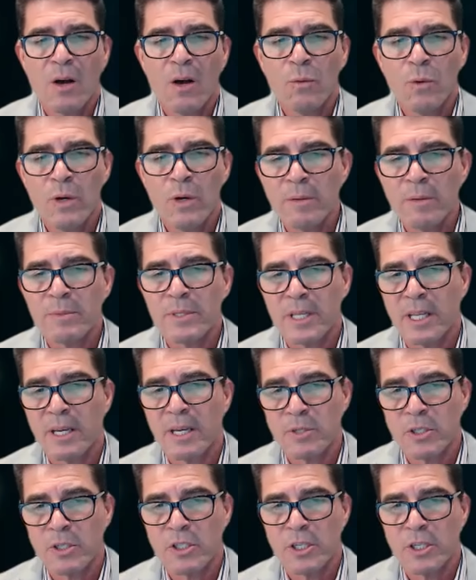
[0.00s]
Williams
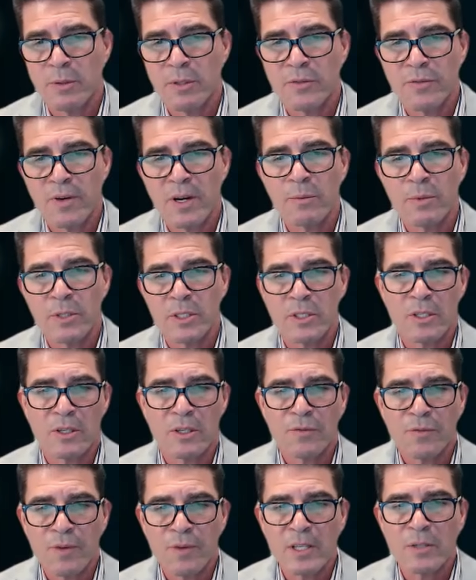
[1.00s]
claims that she was friend with,
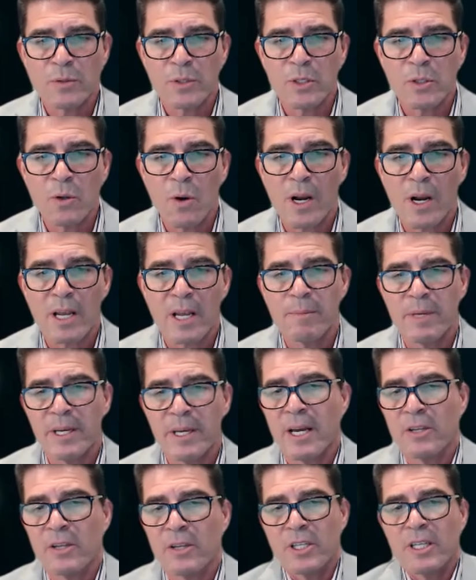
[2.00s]
friends with Sorokin
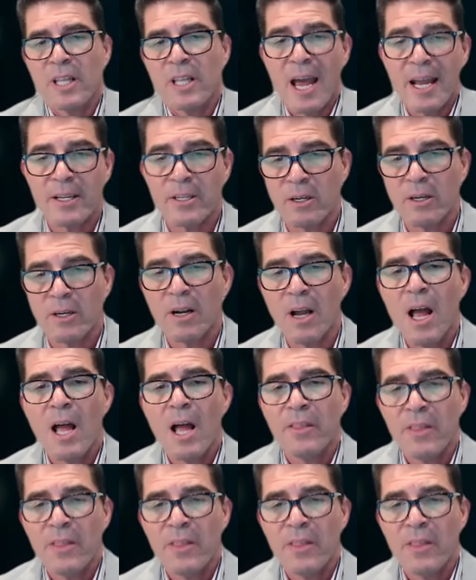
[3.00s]
because she liked her,